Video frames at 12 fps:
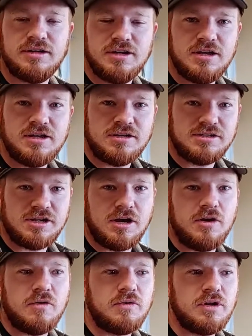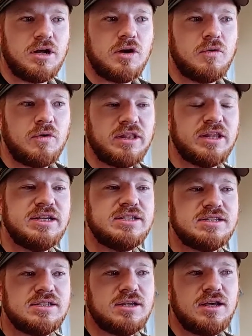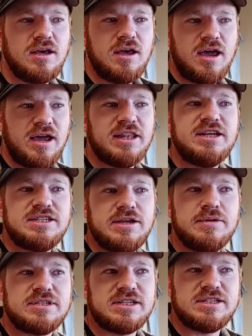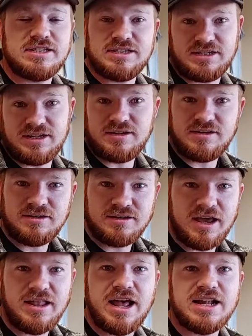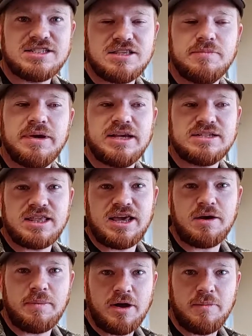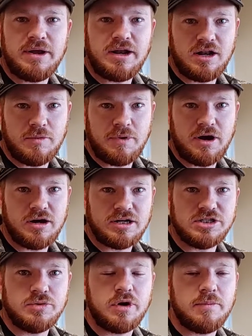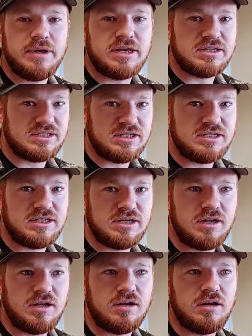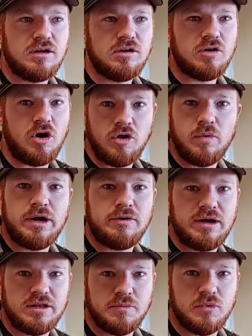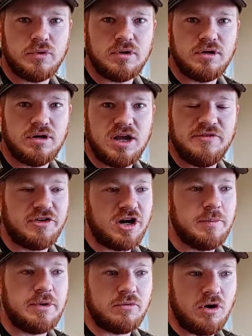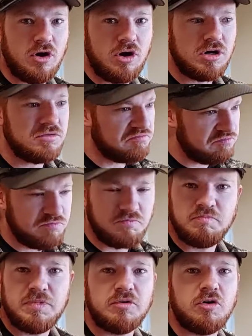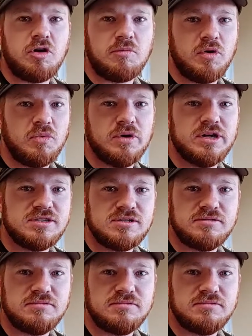You know, at least he was consistent. And that's the biggest thing about being an umpire is you want to be consistent all the way around the board. If you're going to be wrong, be wrong both ways.